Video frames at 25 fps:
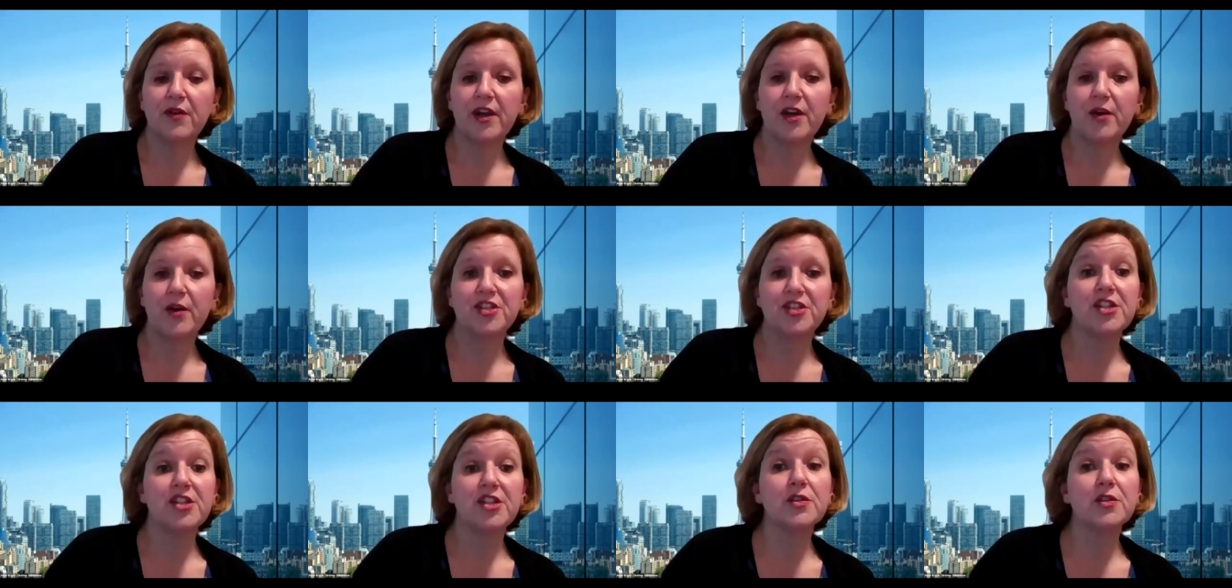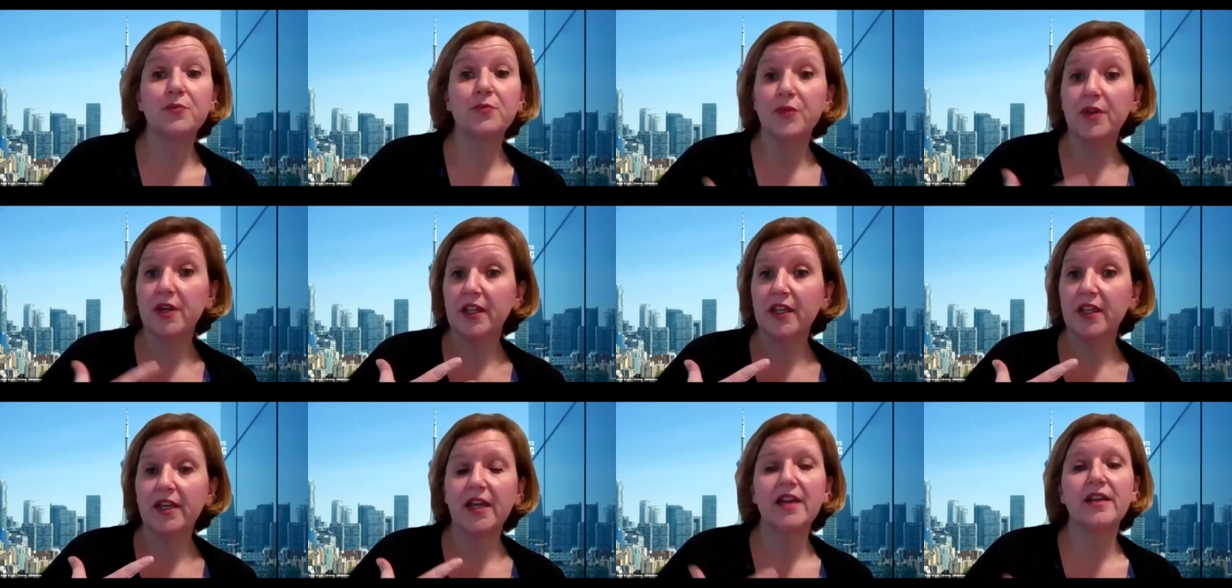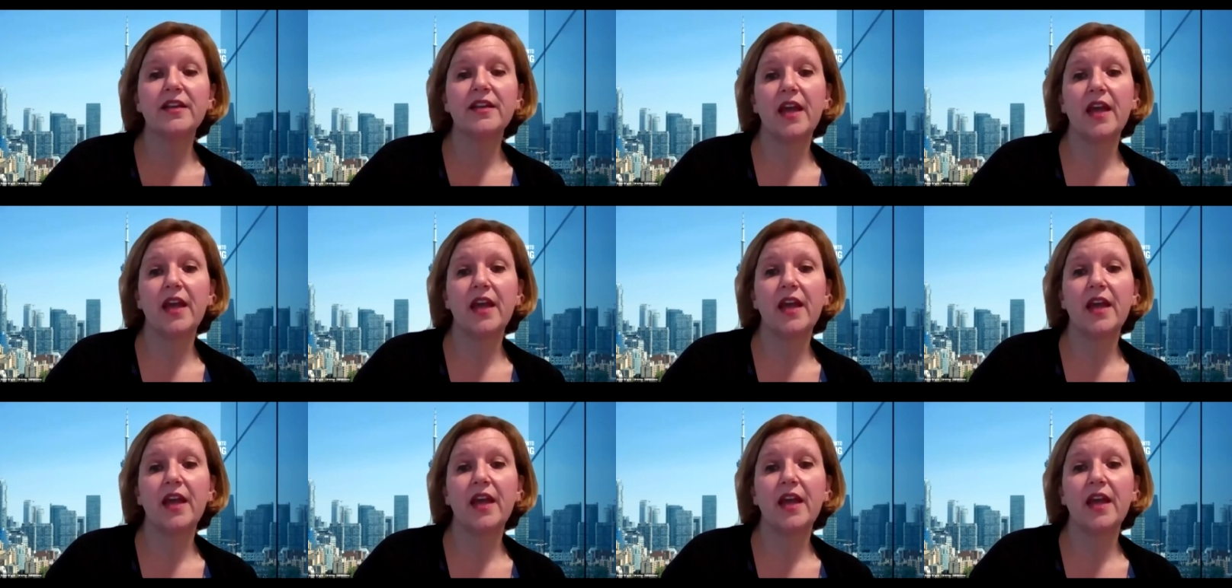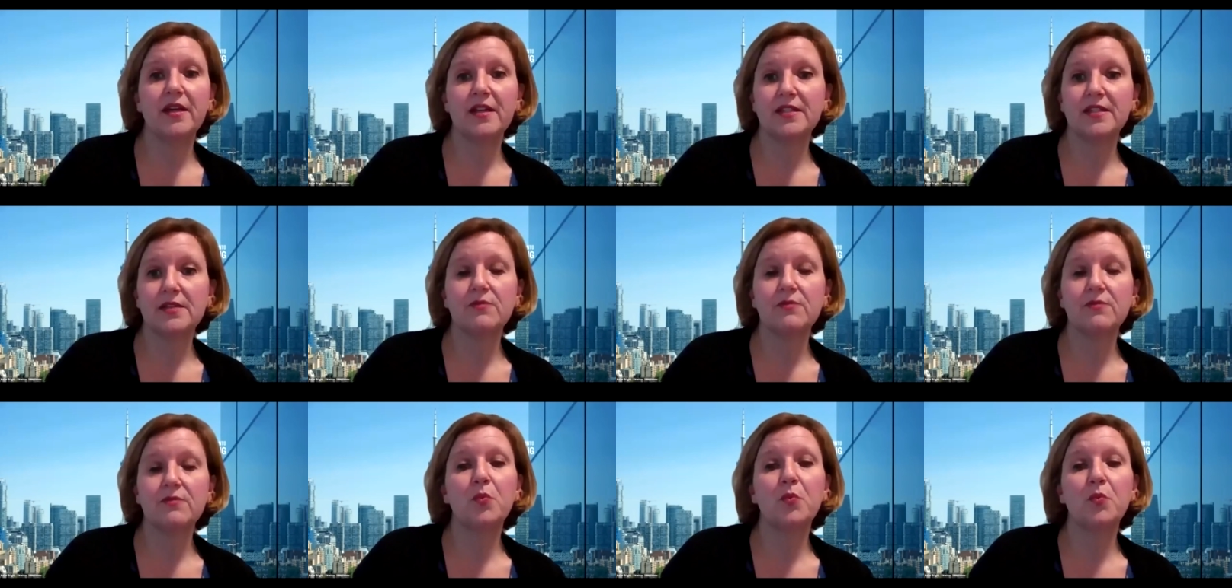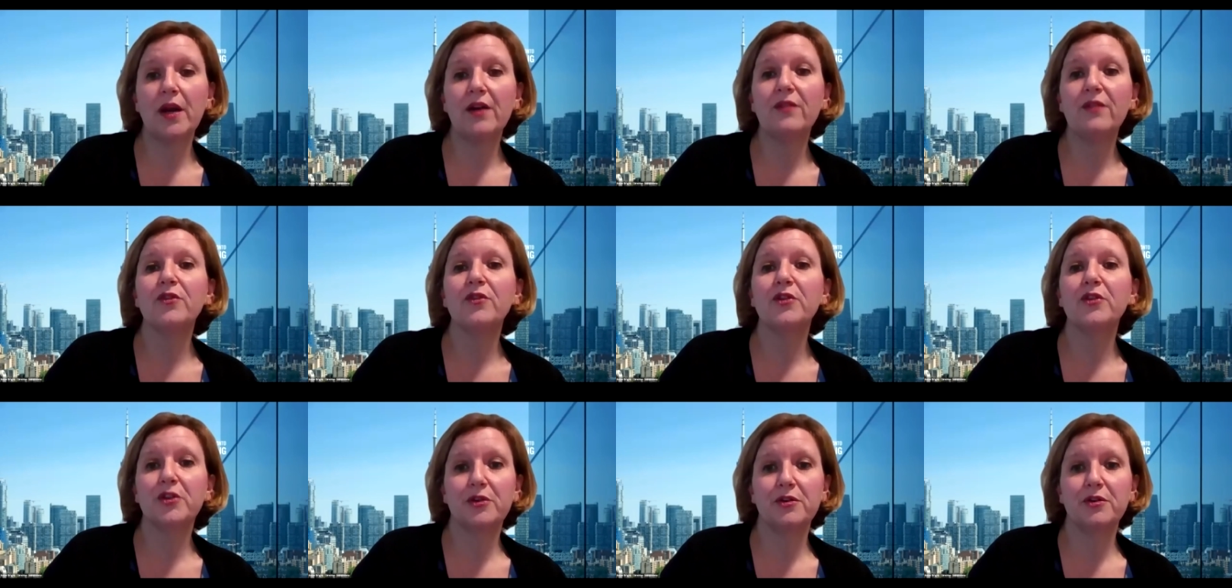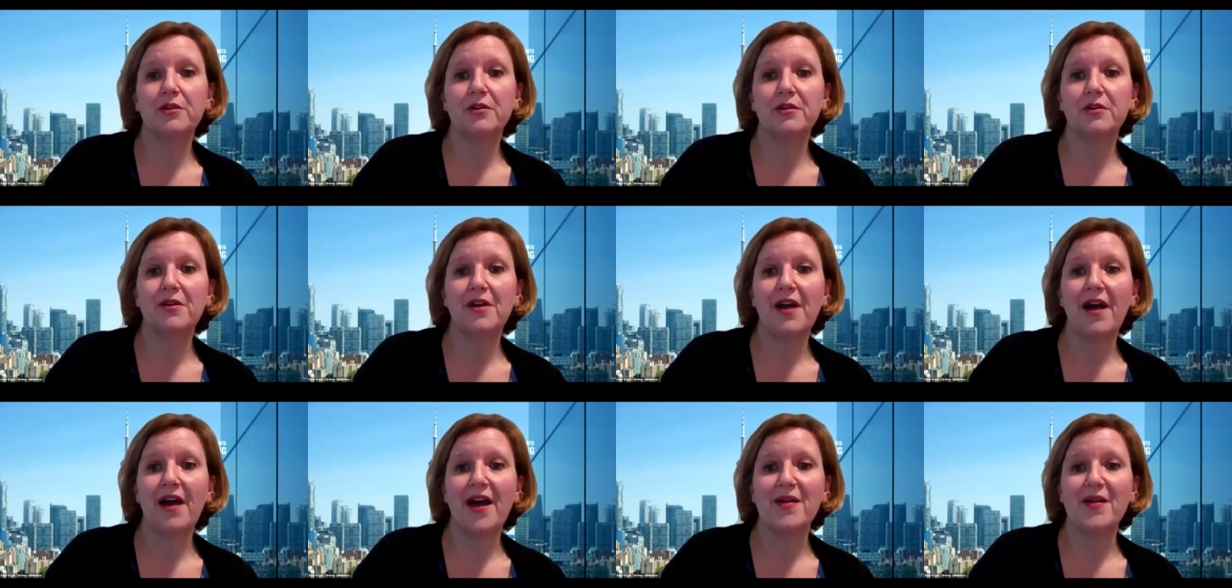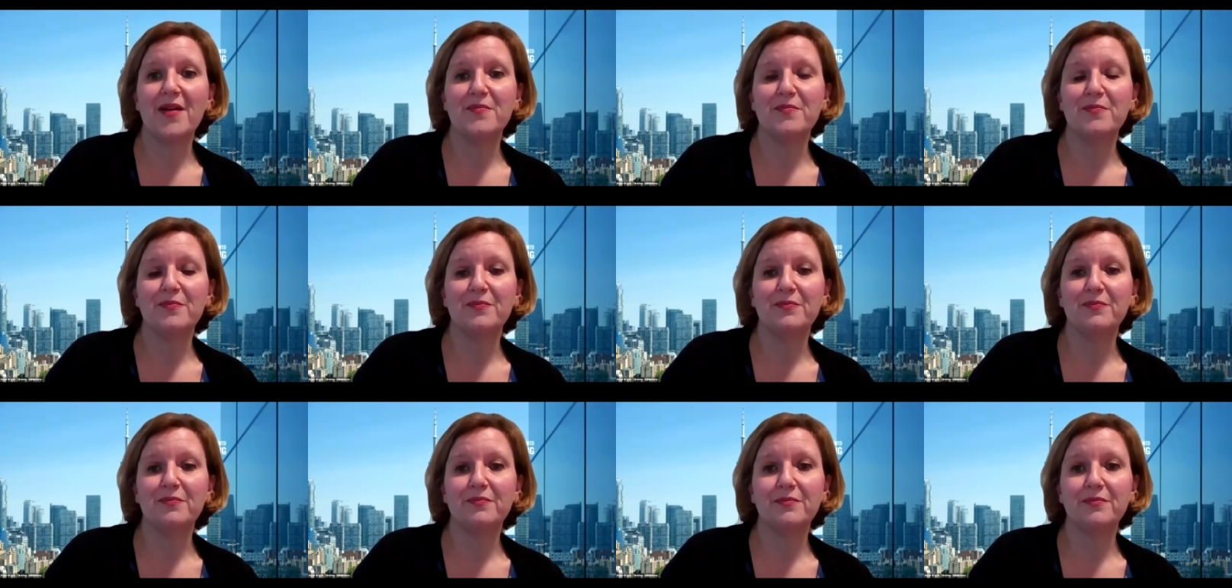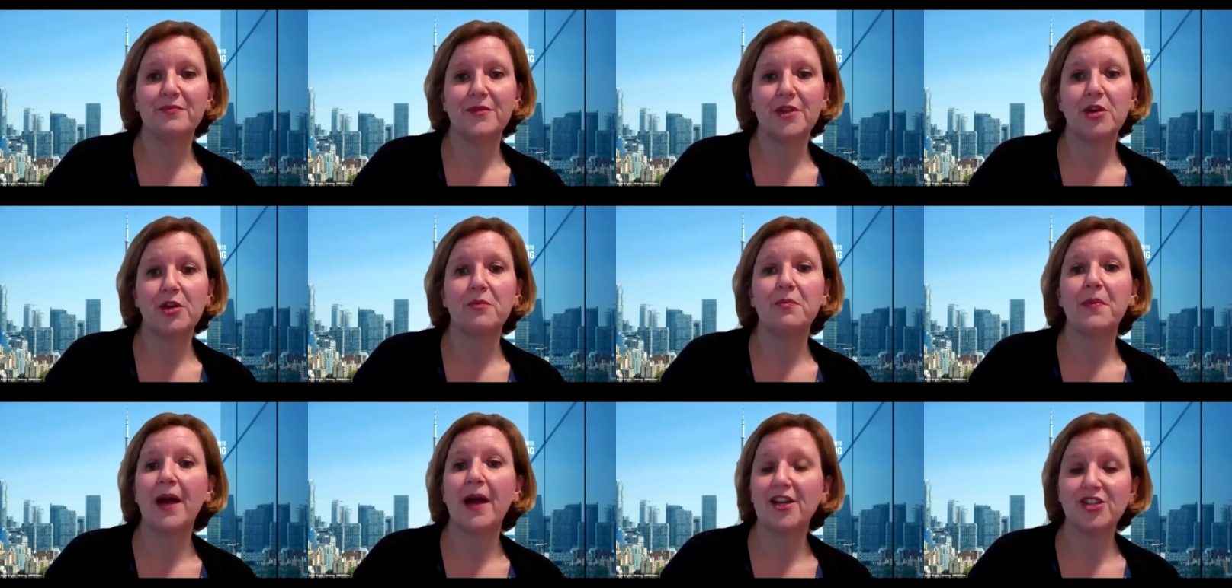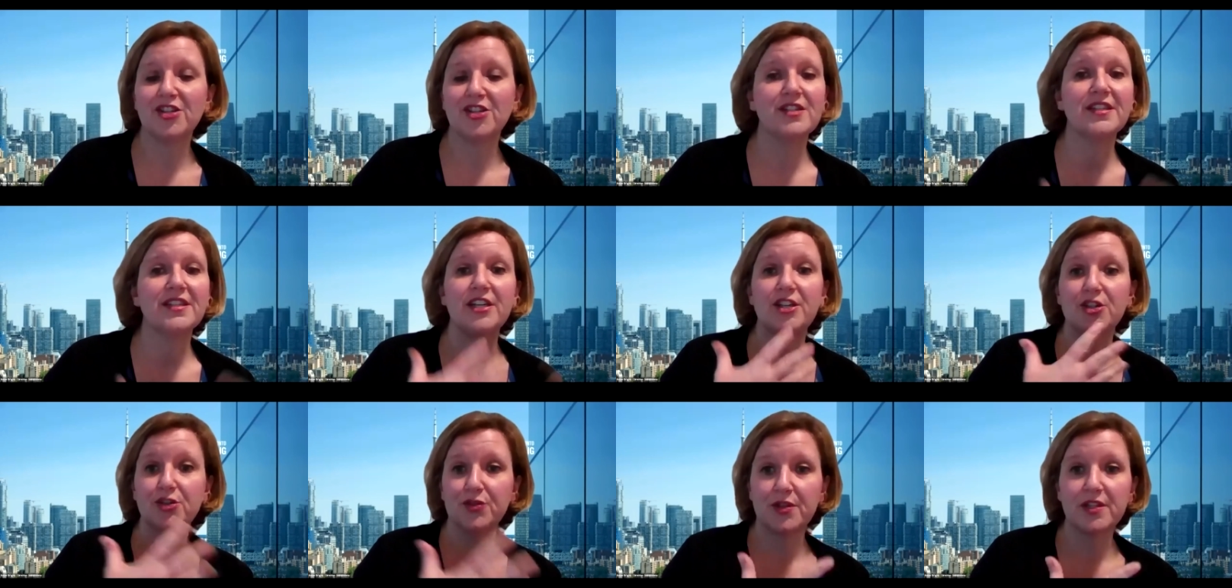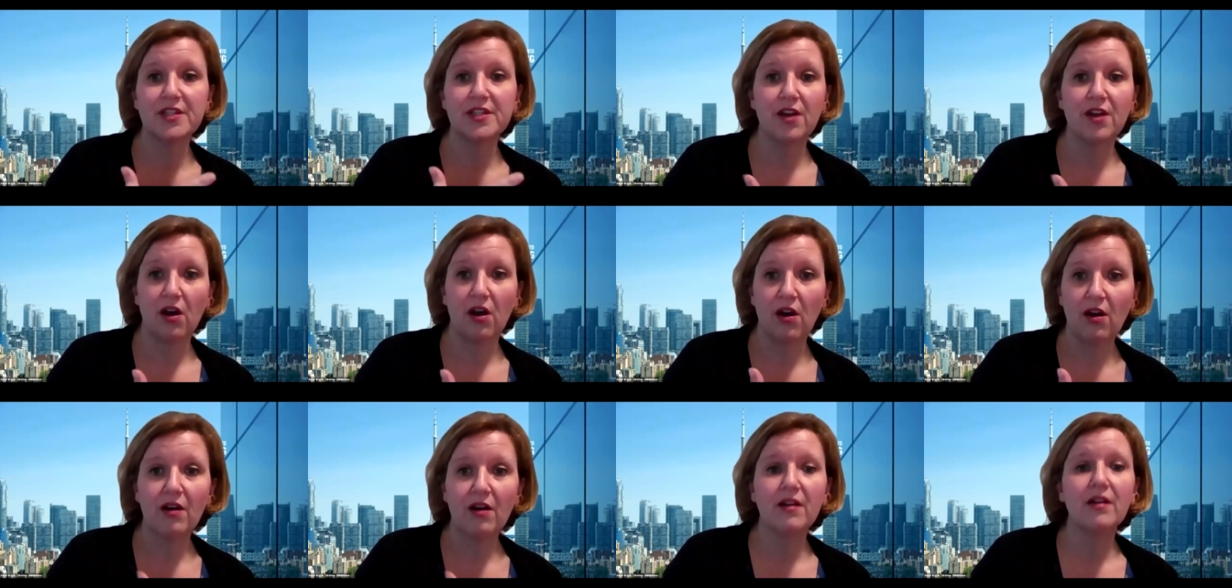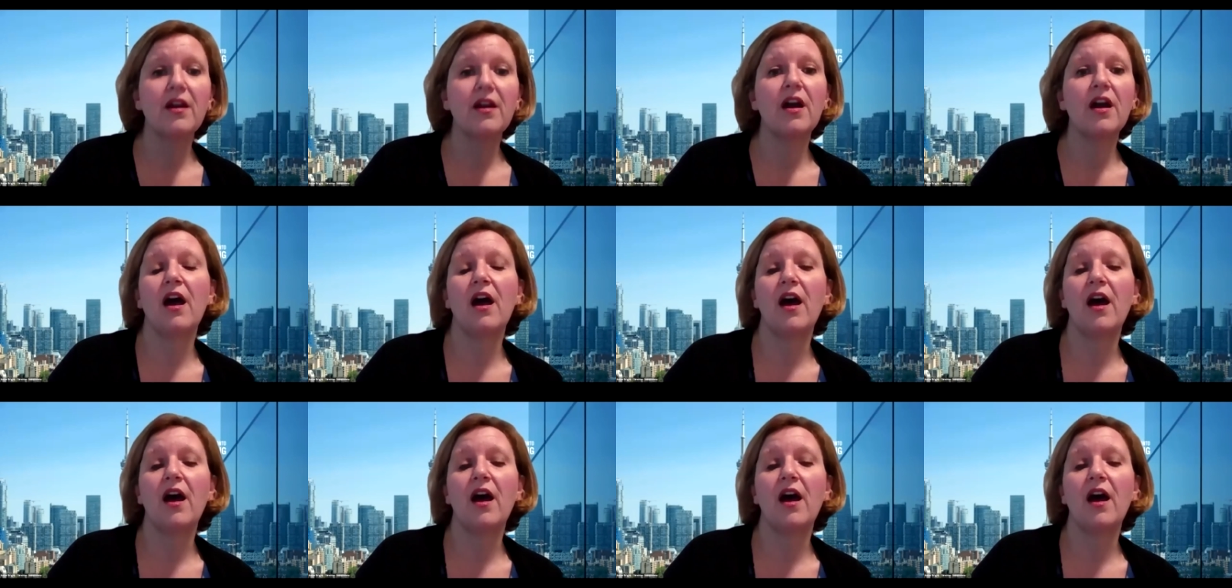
question. So really it's whatever your passions and interests are.